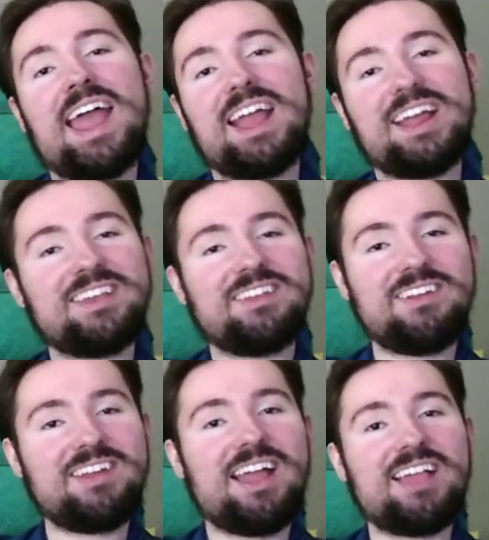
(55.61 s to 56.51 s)
I'm going to
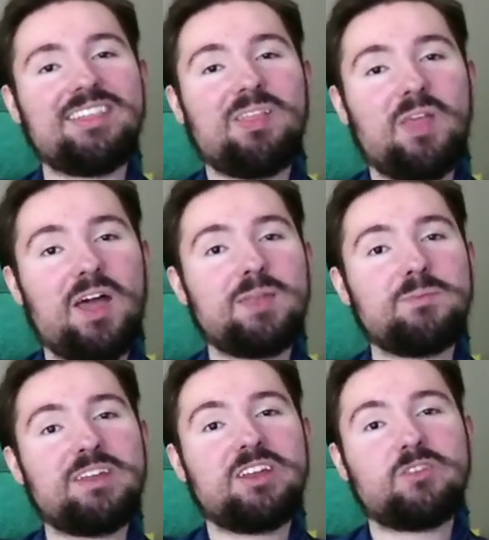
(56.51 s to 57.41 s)
tell you guys, a lot
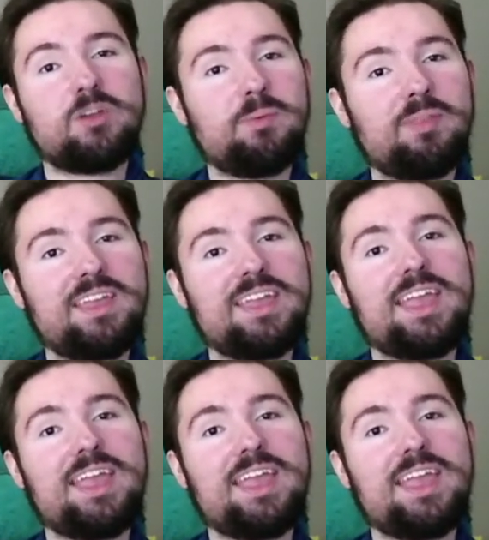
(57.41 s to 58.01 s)
of big AAA